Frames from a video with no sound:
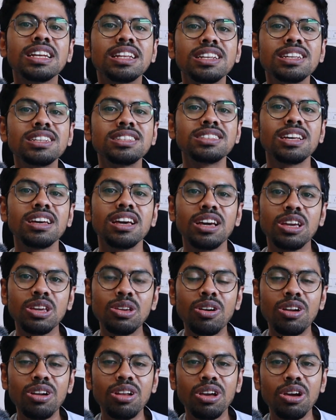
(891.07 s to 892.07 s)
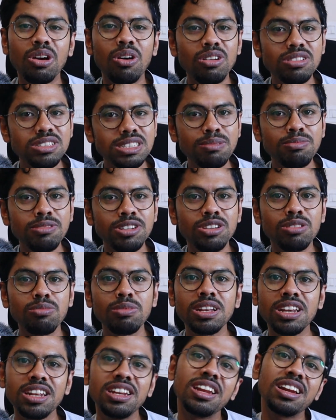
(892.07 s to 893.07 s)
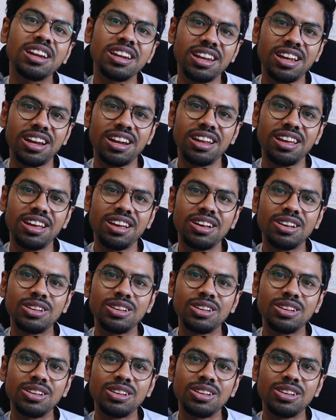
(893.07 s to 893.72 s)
that is your concept need to be clean and clear.